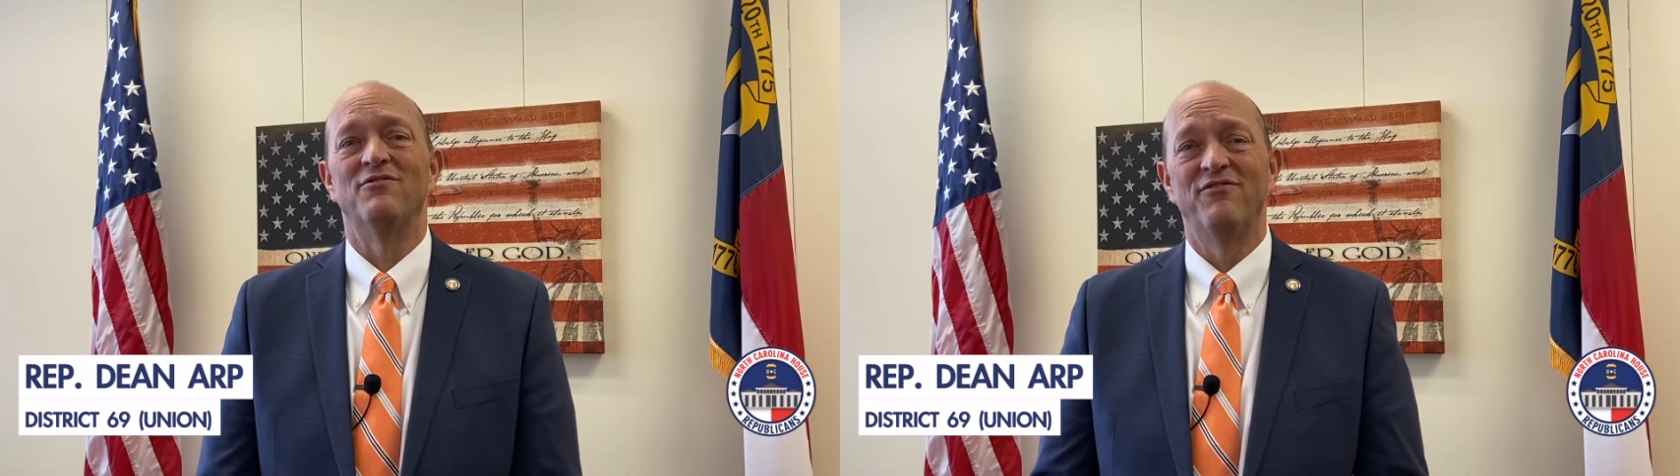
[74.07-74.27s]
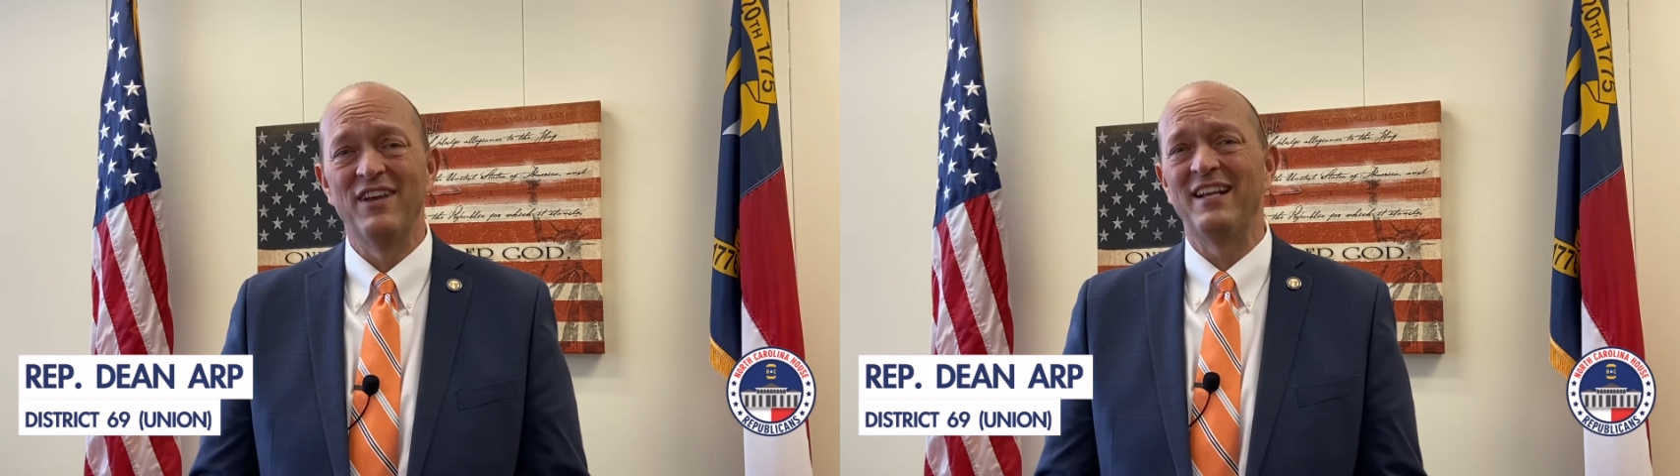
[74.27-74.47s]

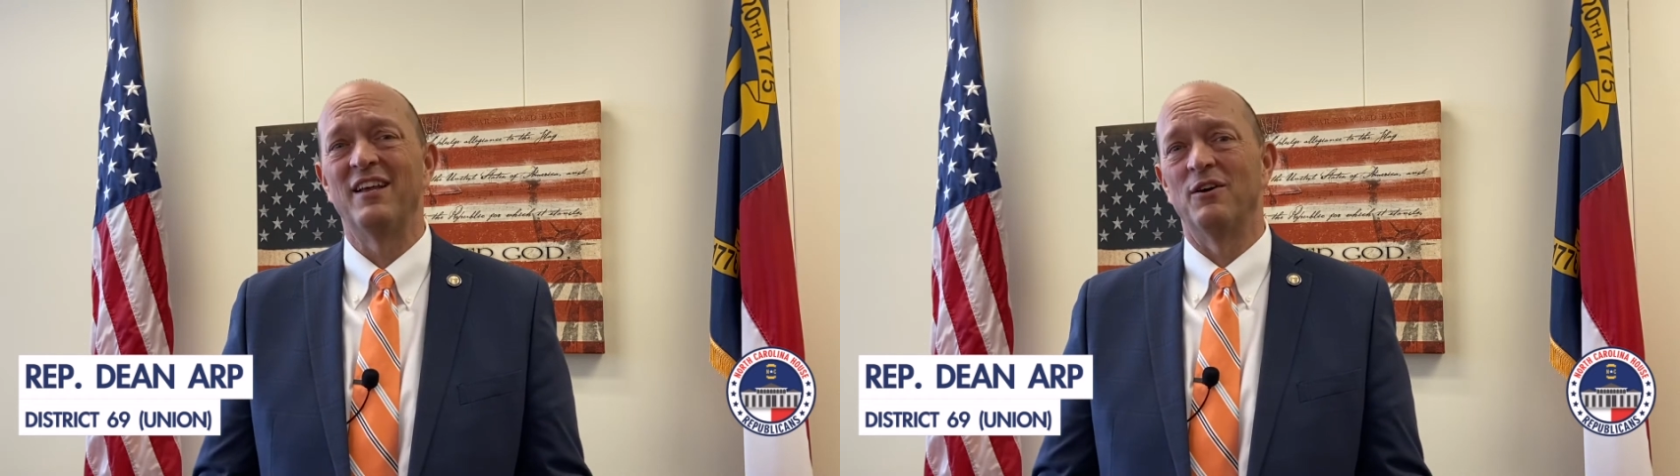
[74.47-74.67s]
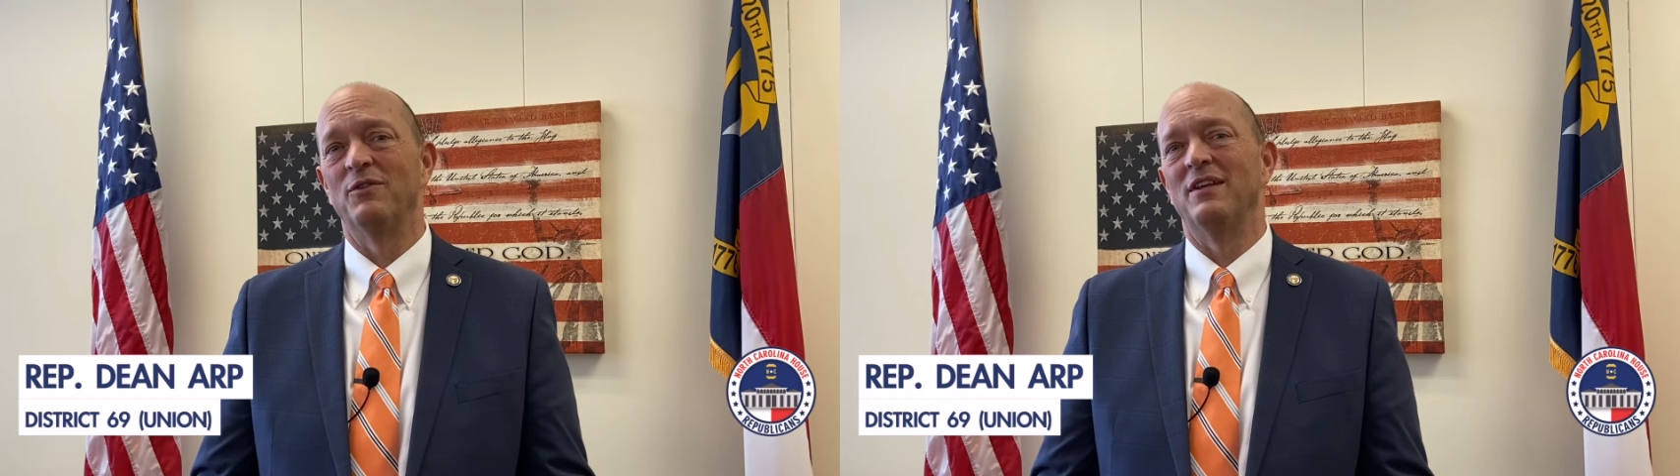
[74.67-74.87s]

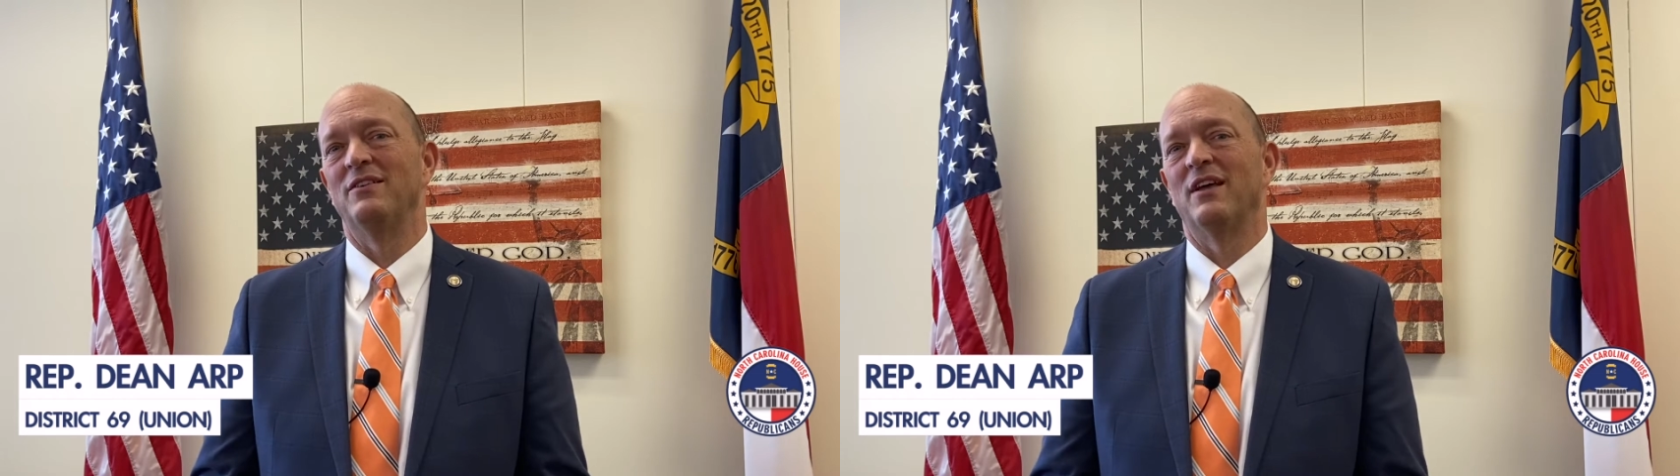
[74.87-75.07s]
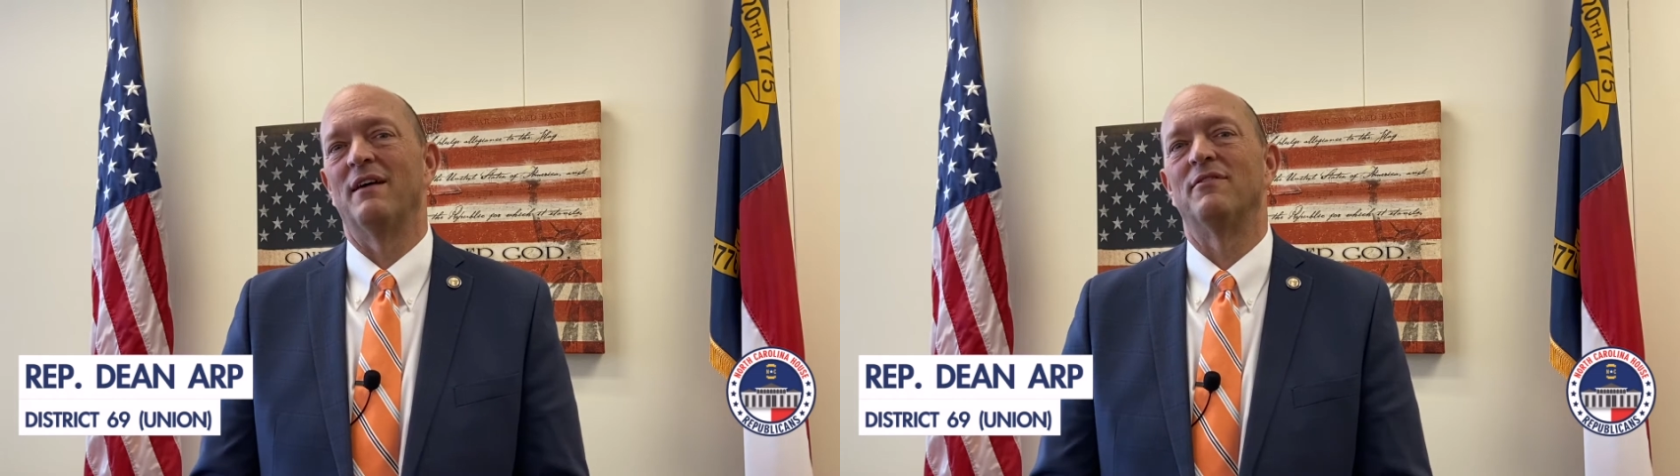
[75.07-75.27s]
vetoed these
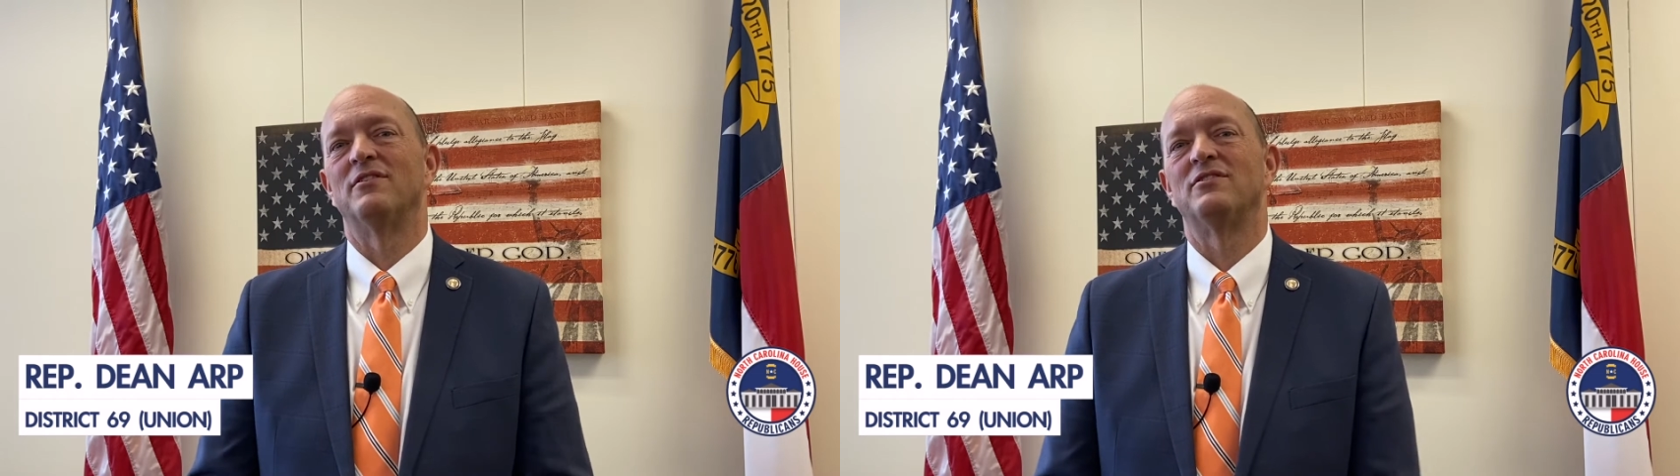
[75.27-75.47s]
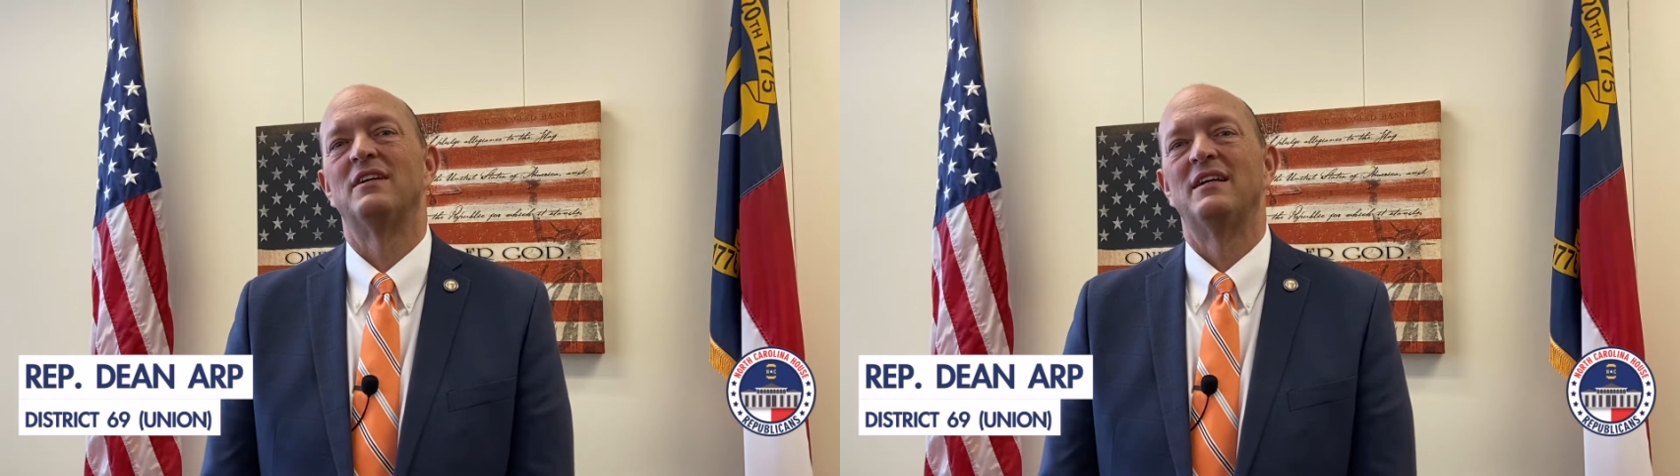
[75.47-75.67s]
efforts,